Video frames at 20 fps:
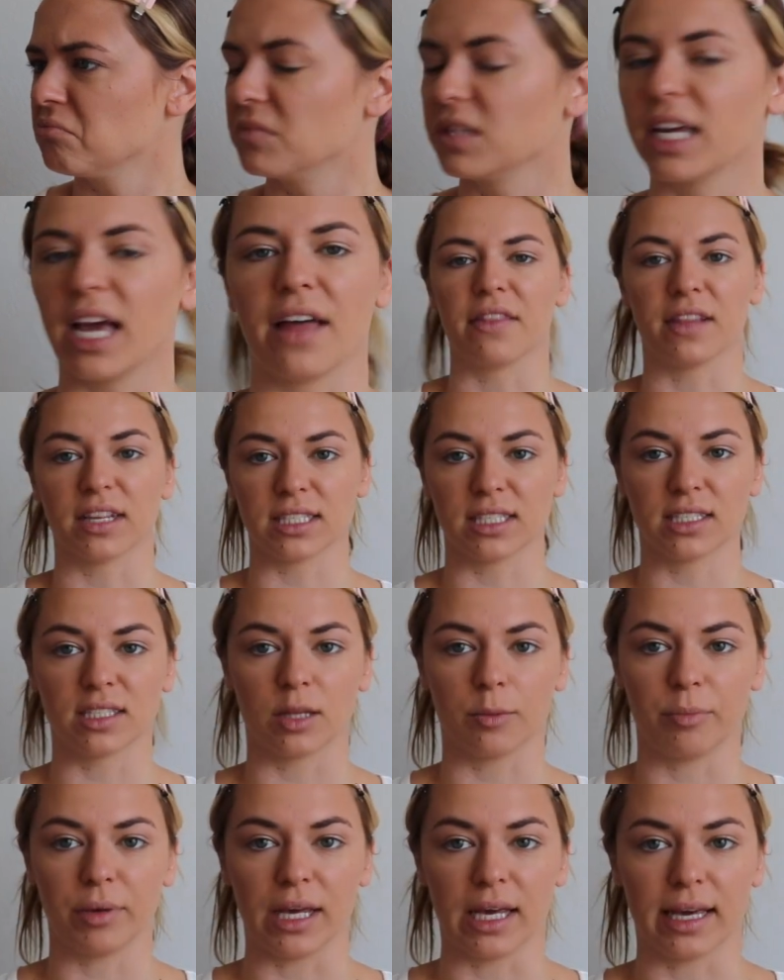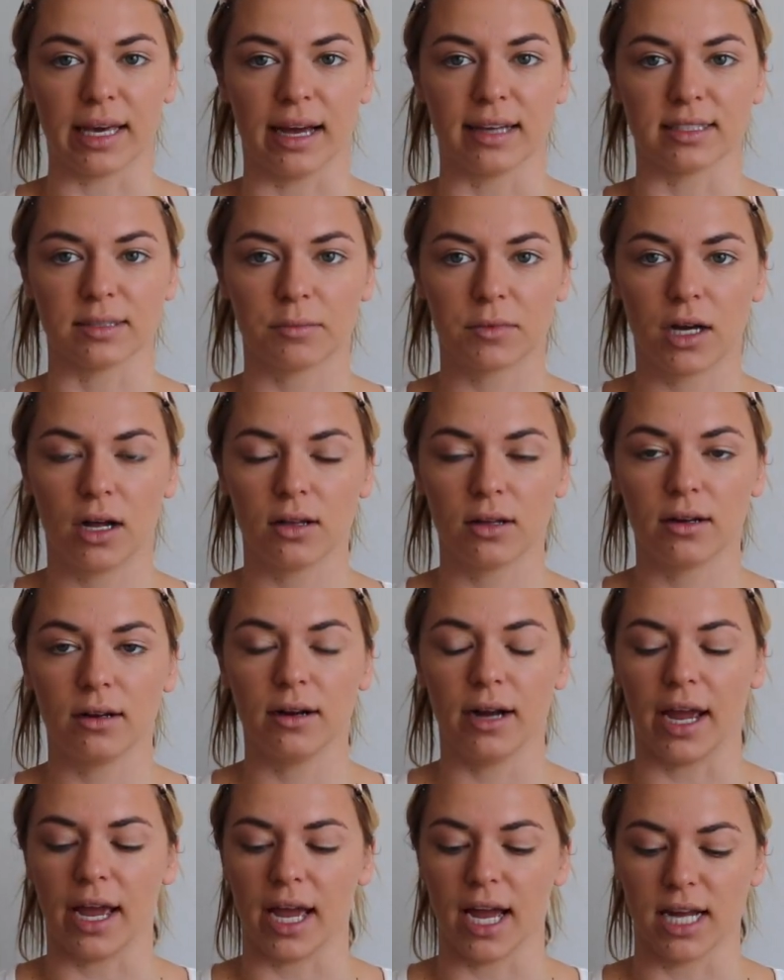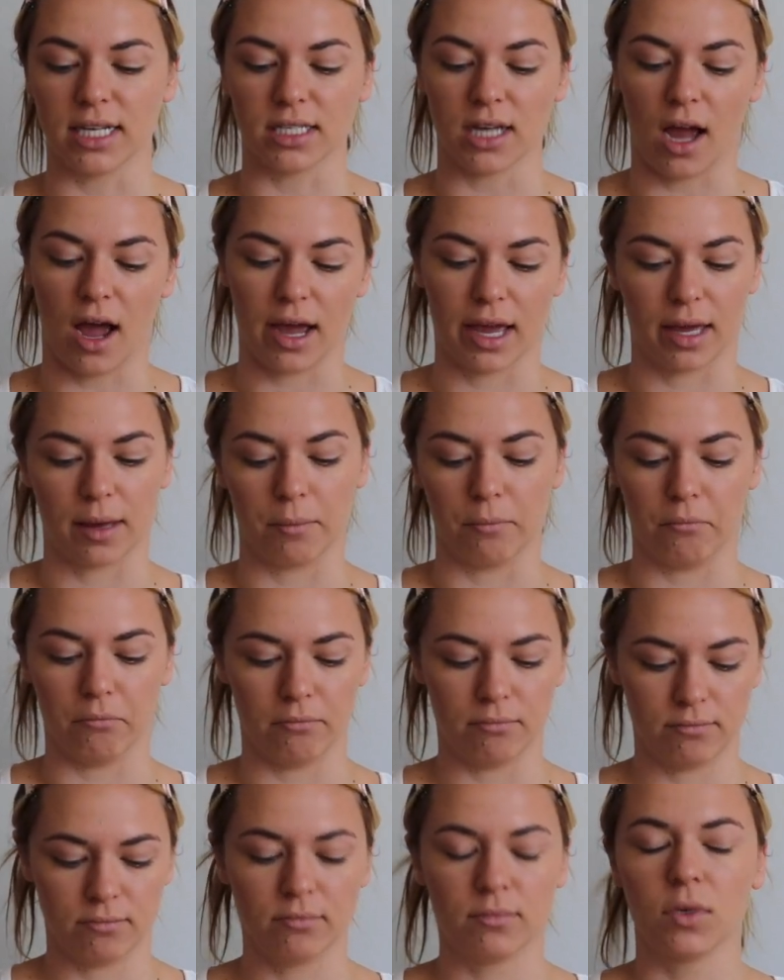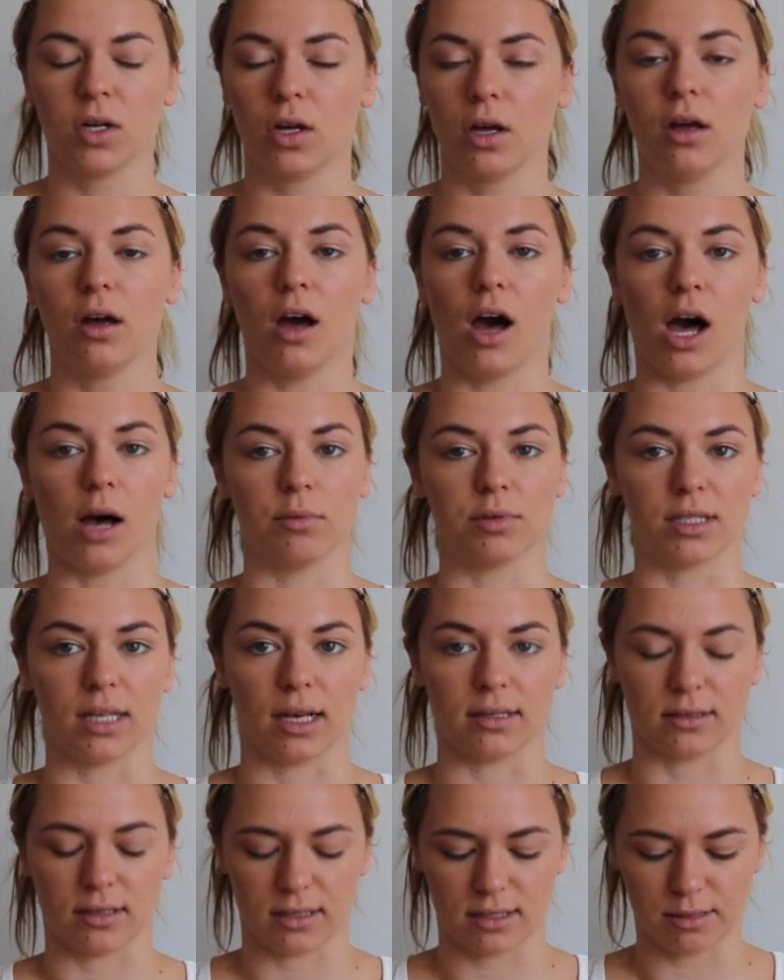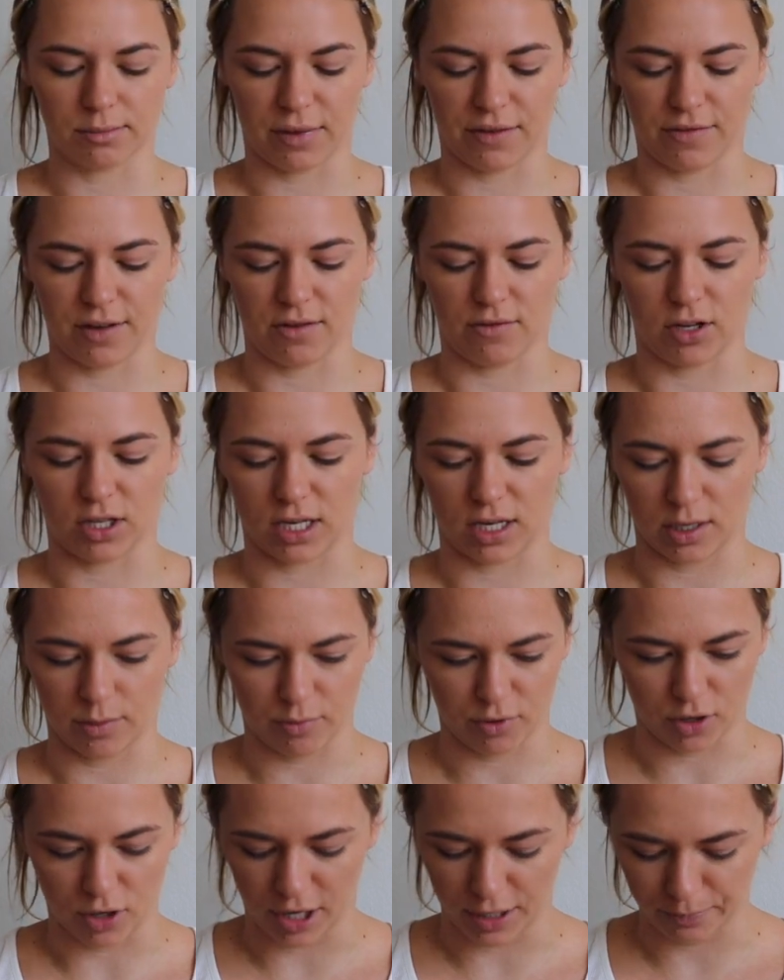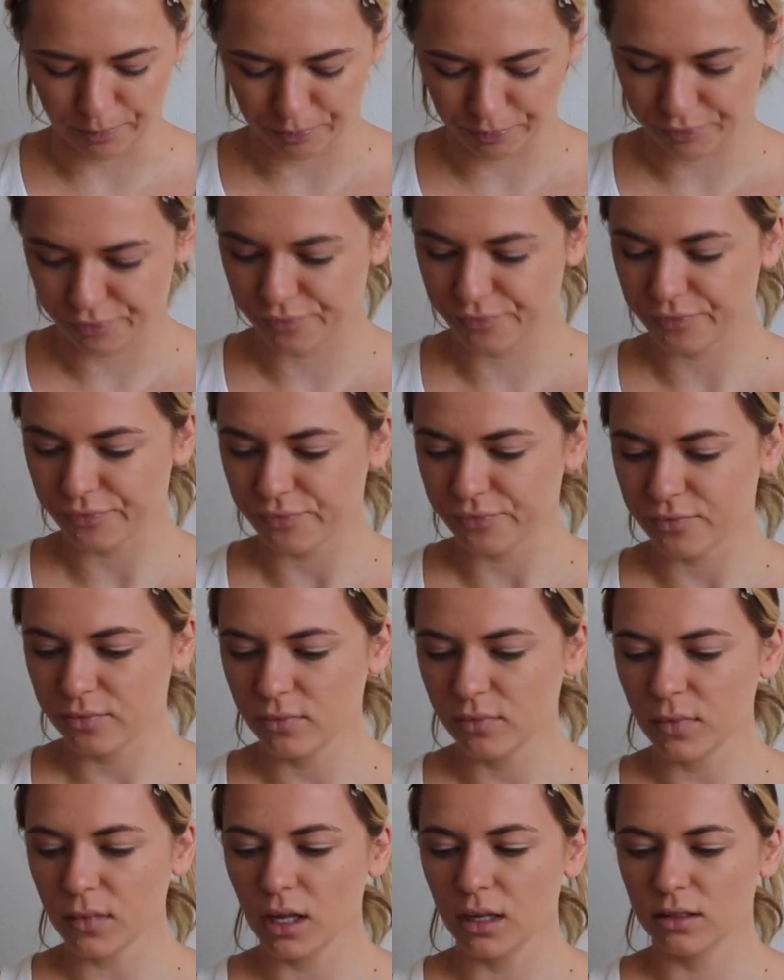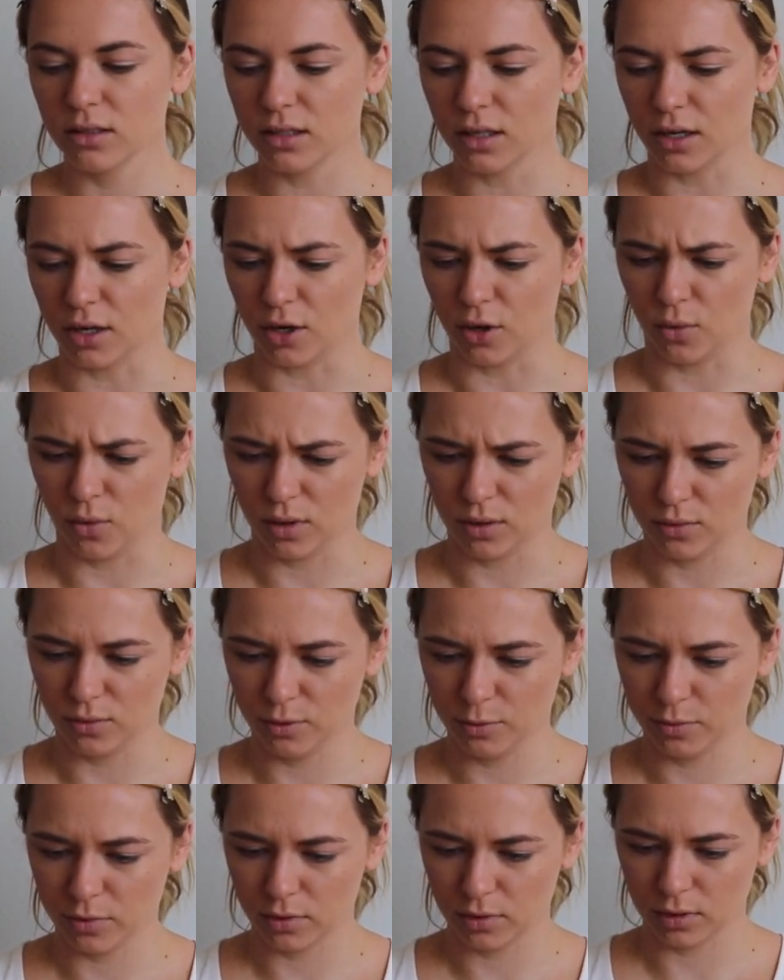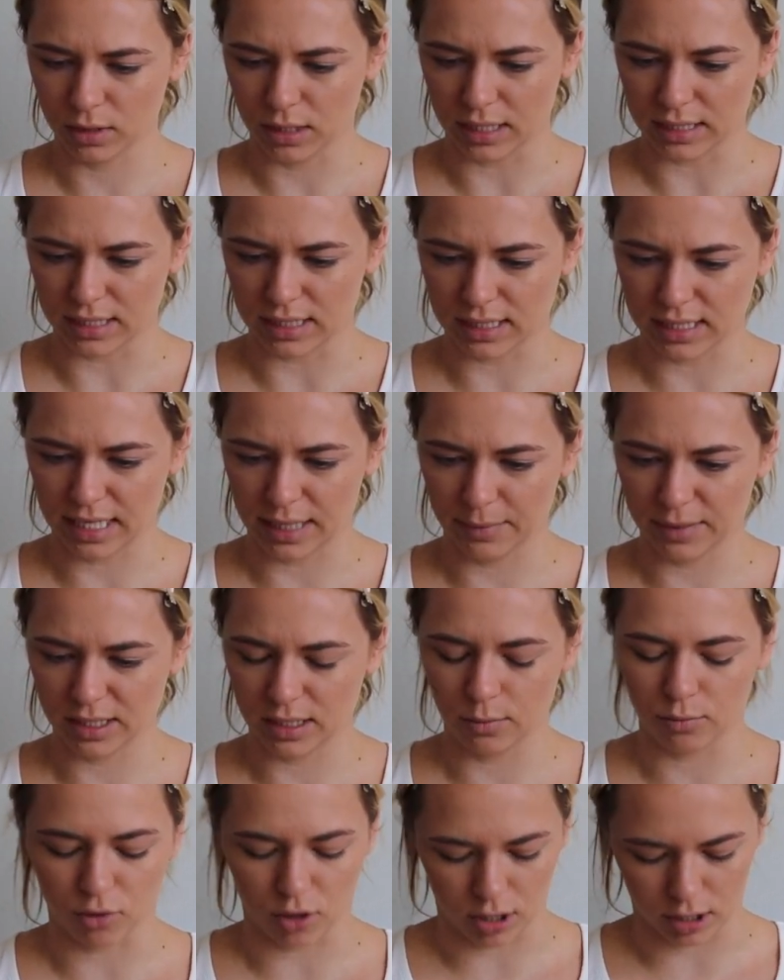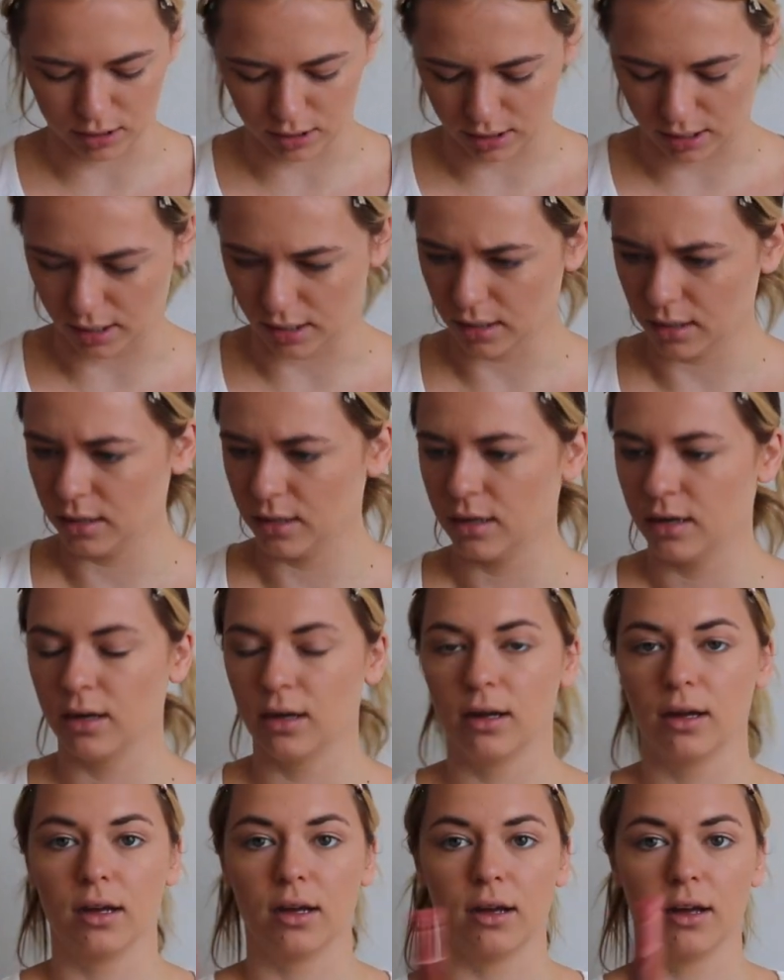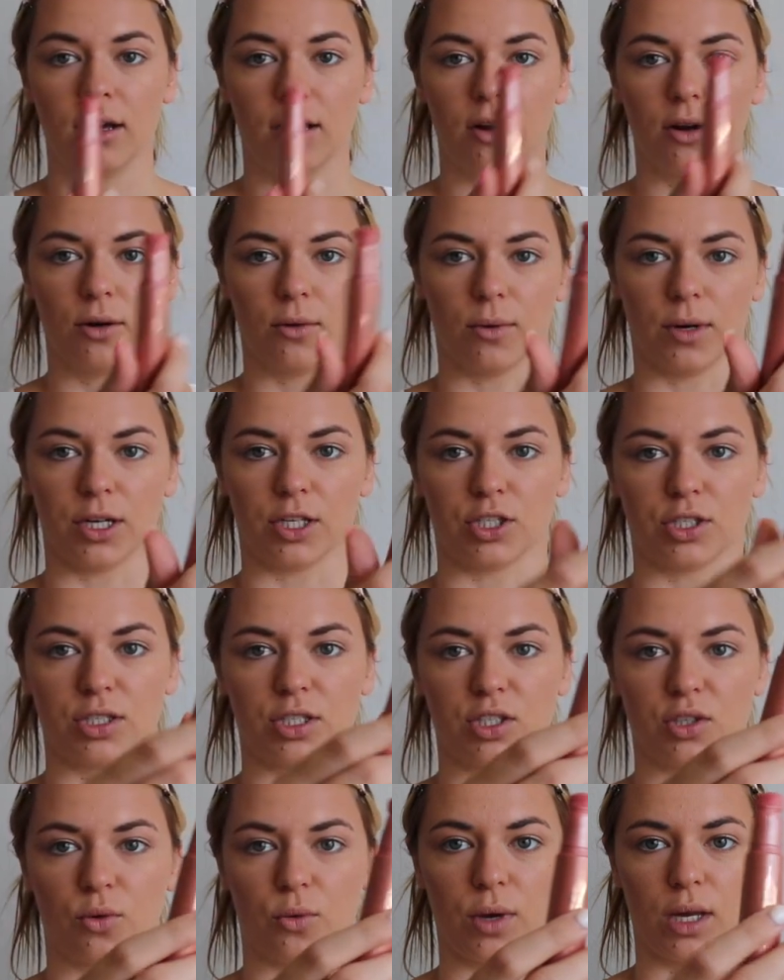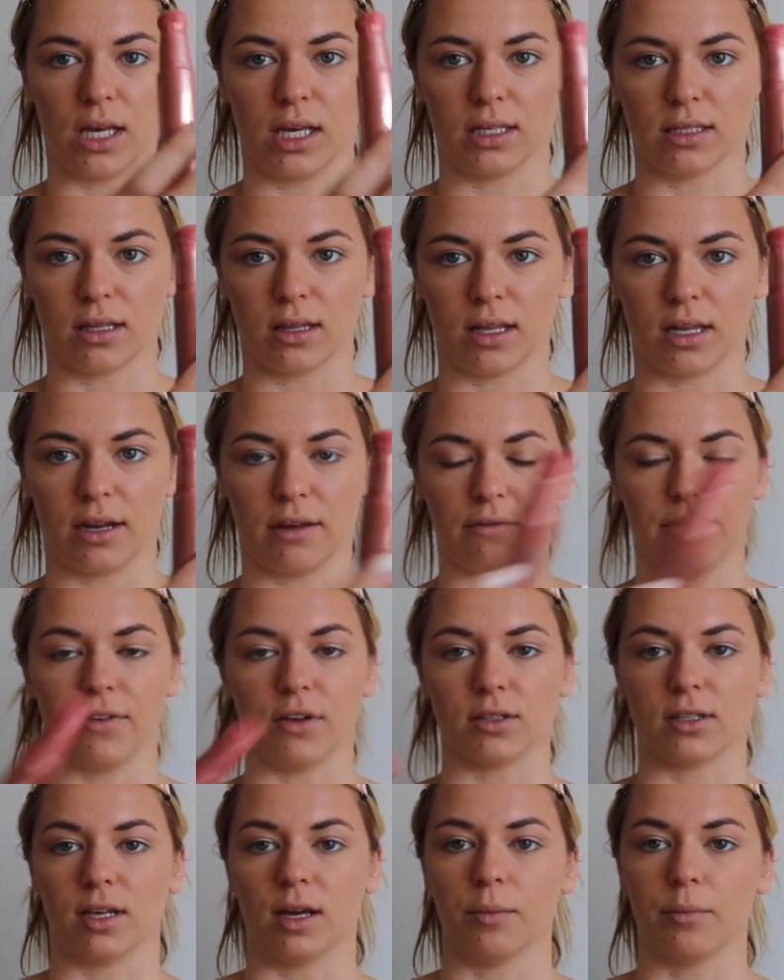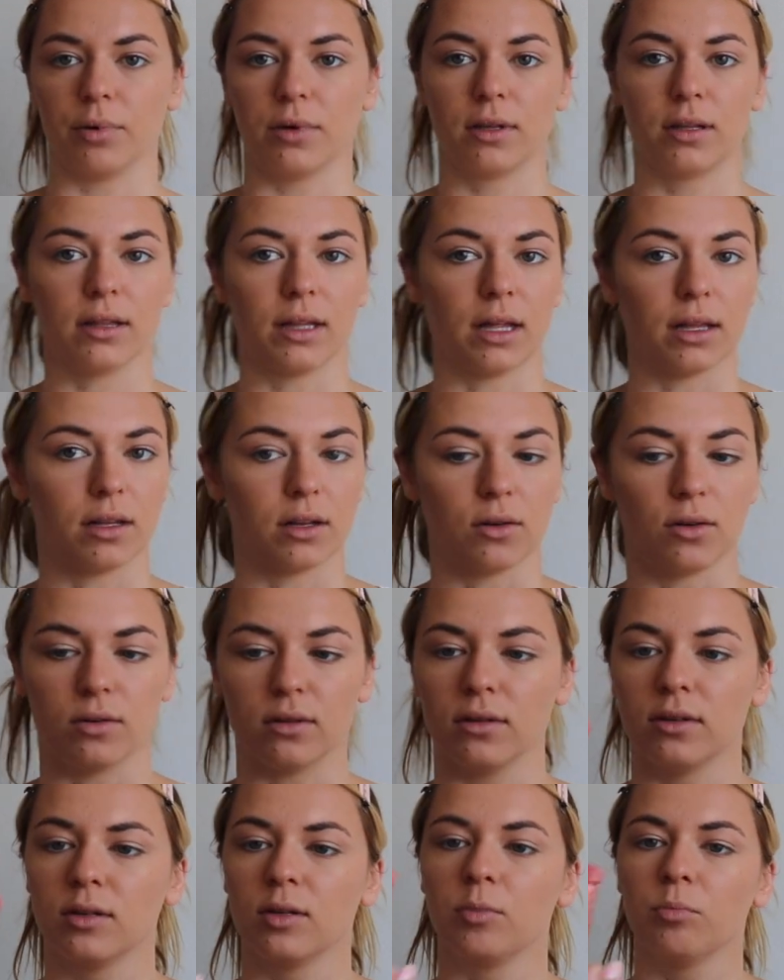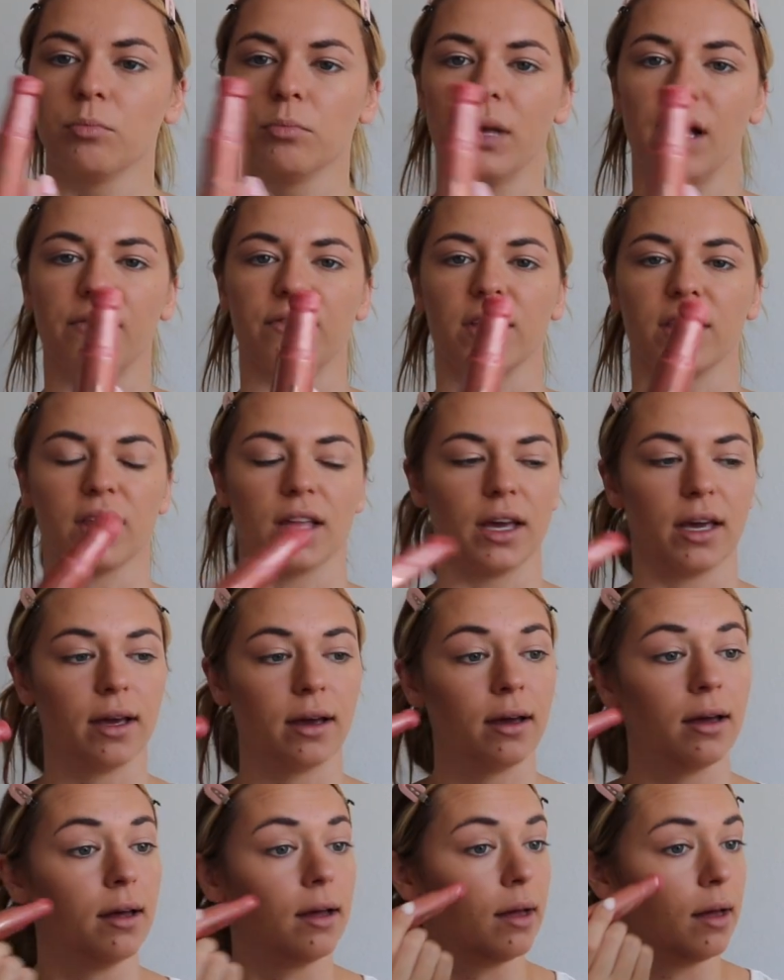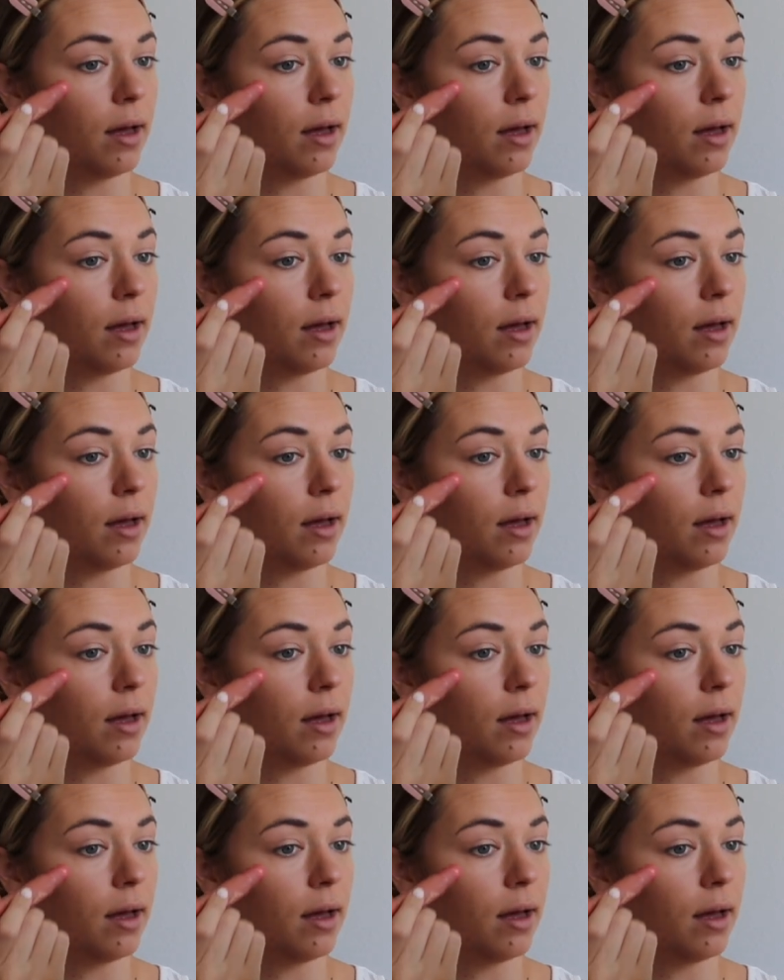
Yeah, this is the Pinkgasm color, and I am obsessed. This is my favorite thing to put on. So oops, it's the same as the bronzer, where you just squeeze and then it fills up that little puffy thing.